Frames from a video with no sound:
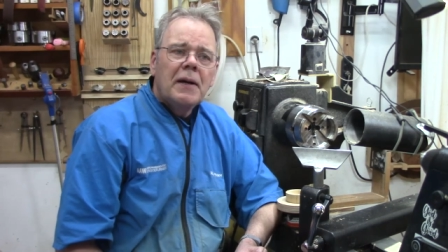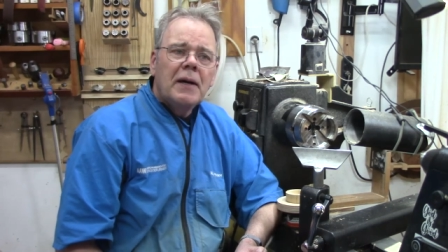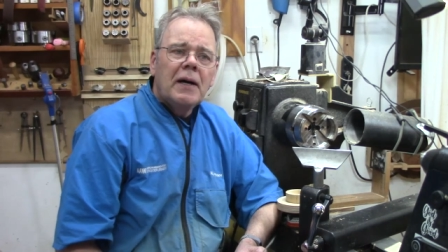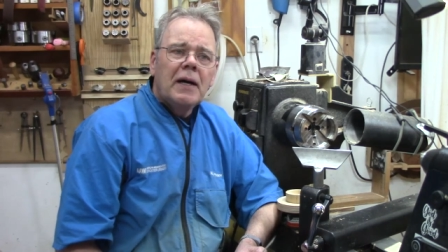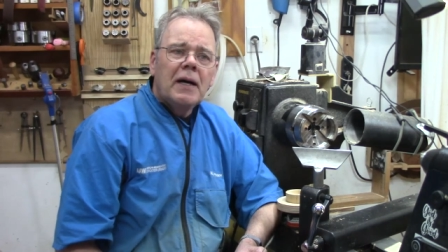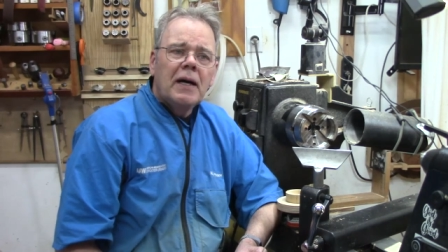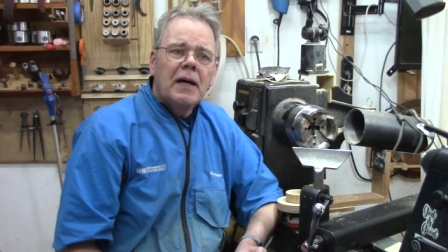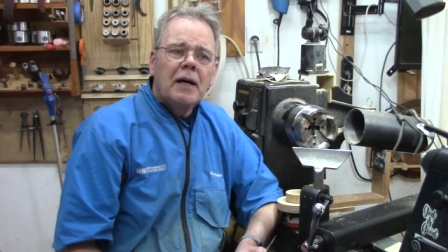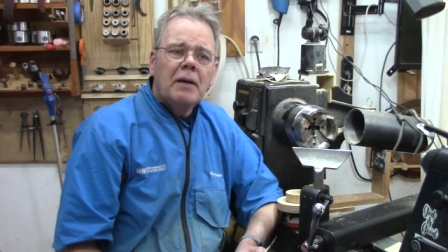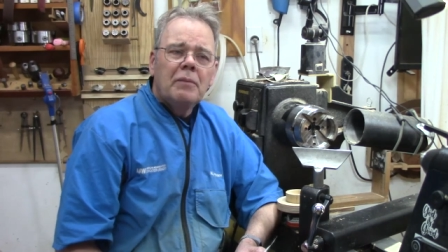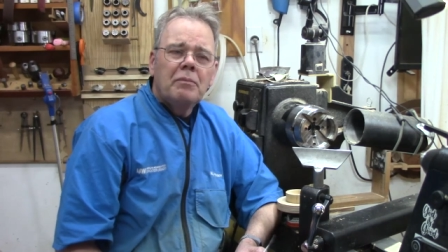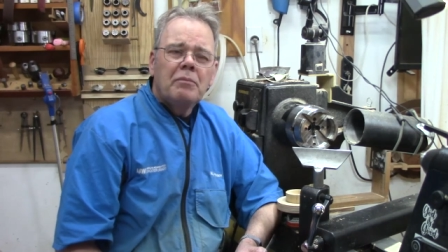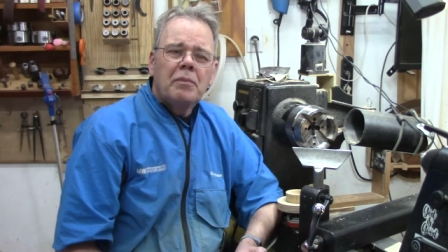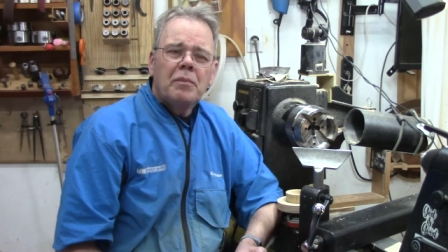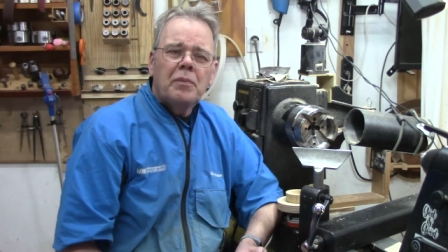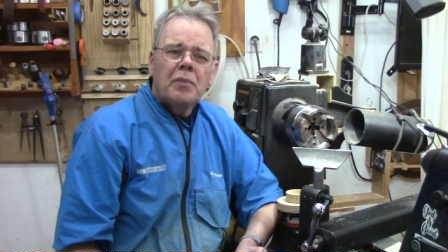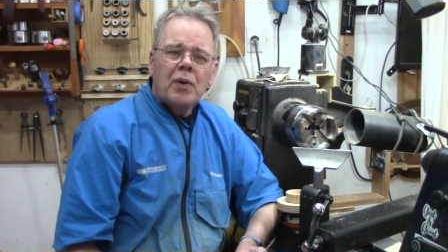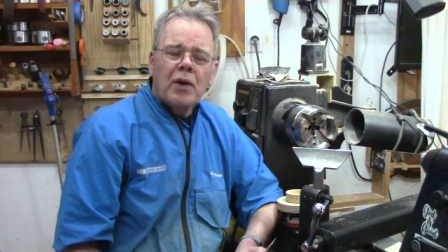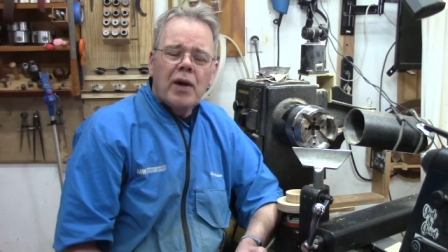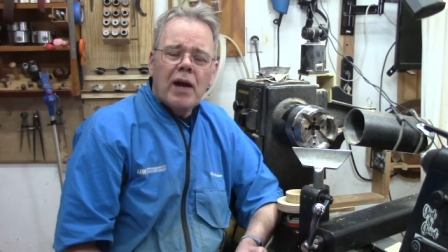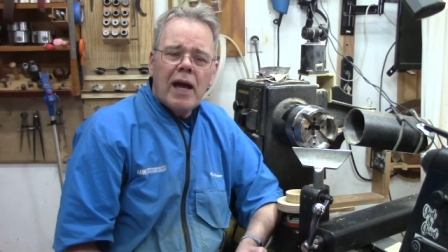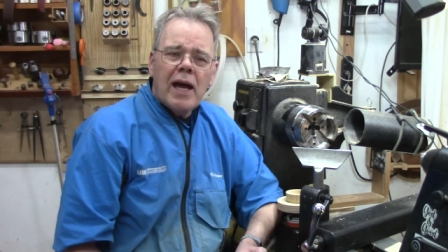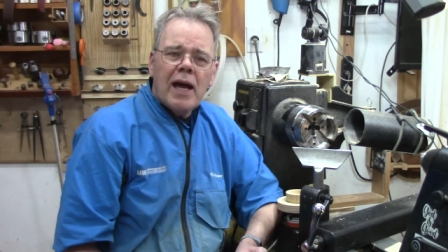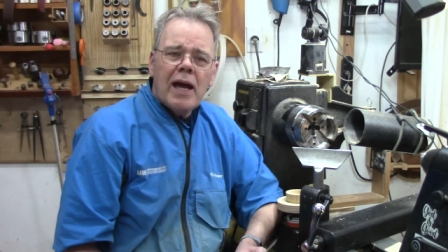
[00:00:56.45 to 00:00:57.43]
Uh,
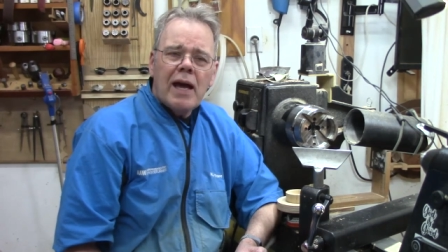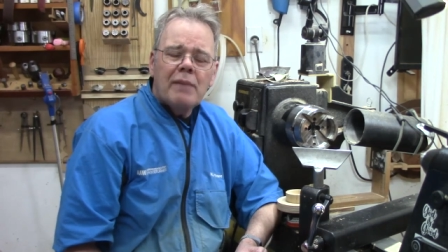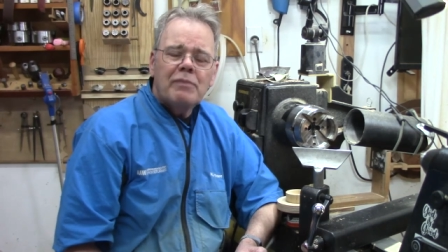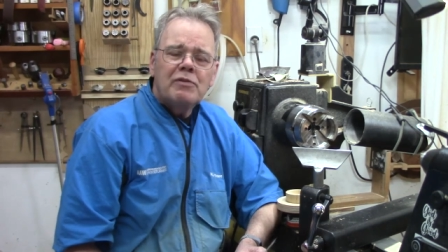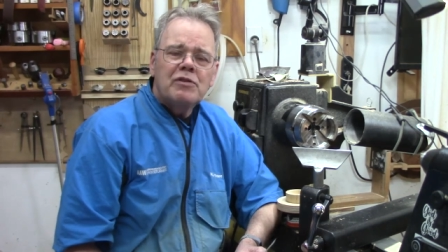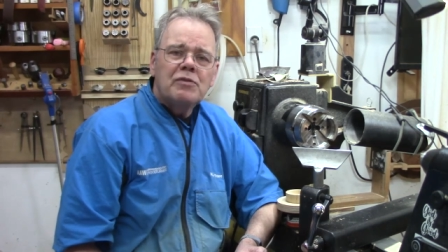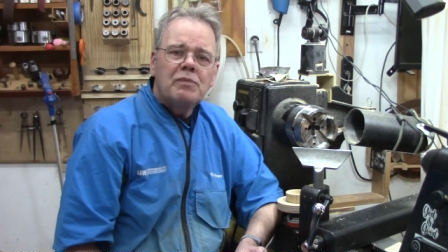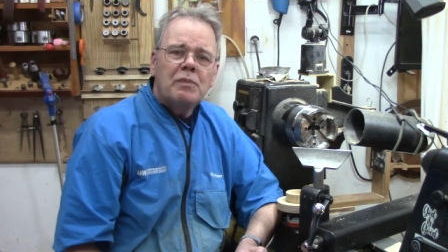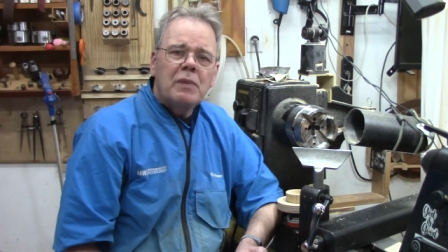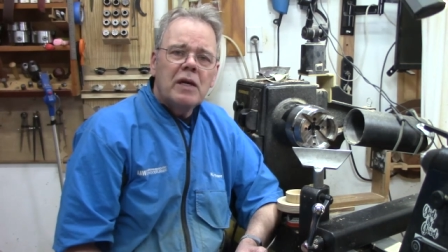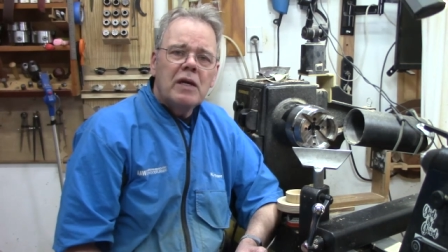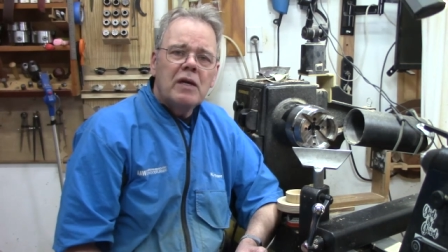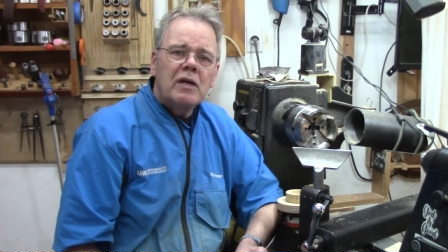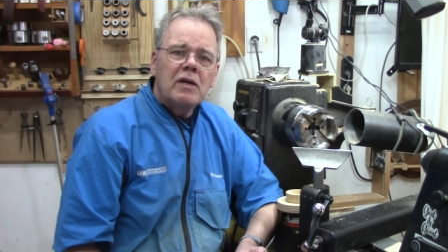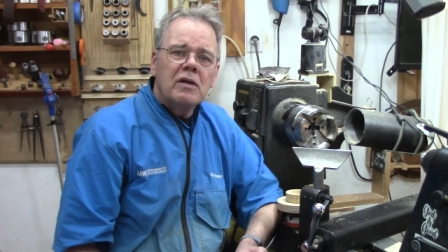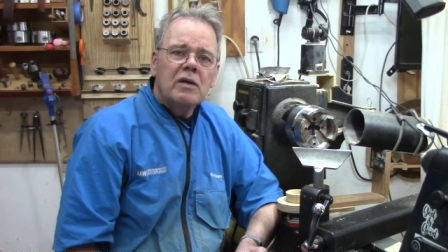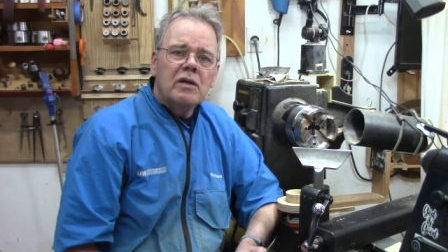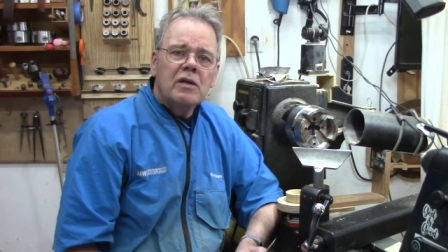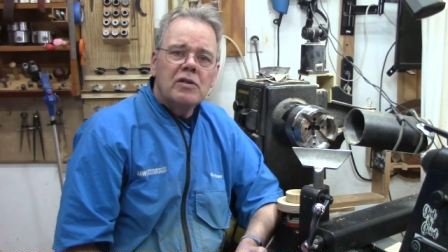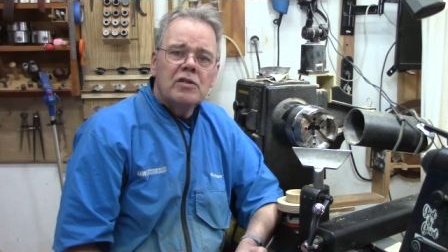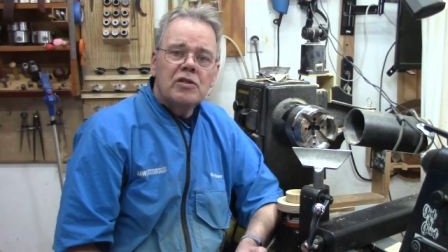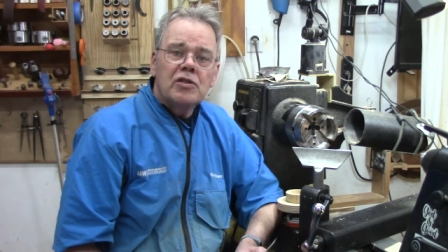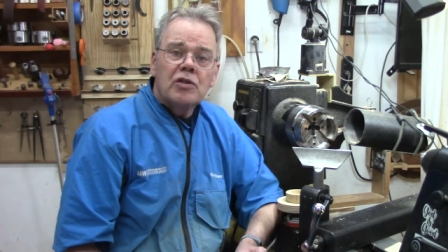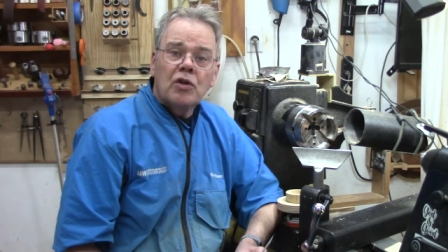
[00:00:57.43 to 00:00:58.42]
perhaps
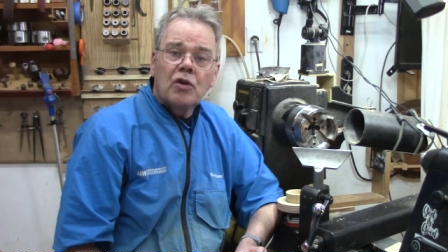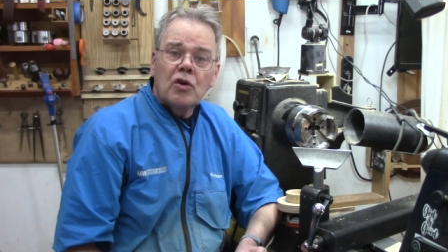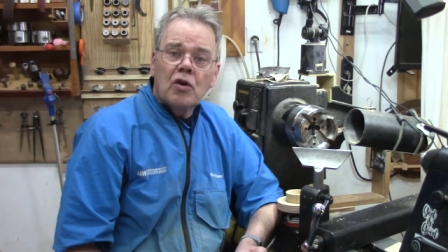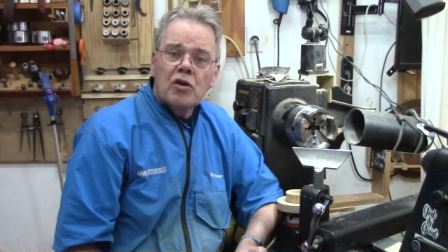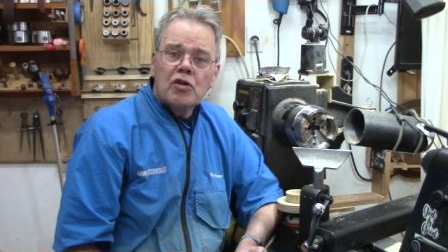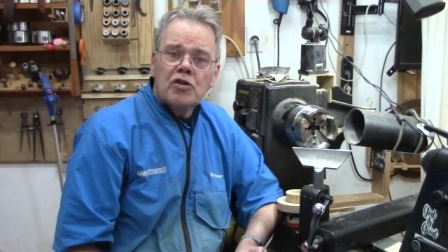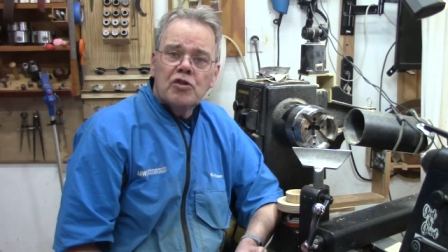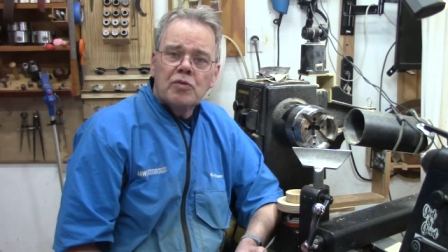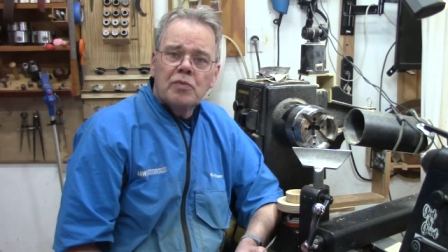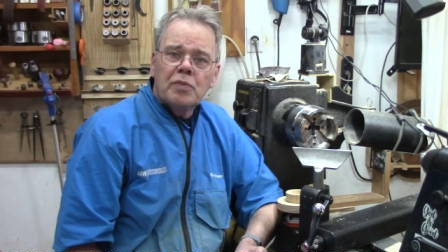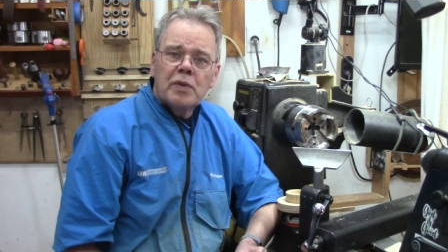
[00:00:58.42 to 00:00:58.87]
because larger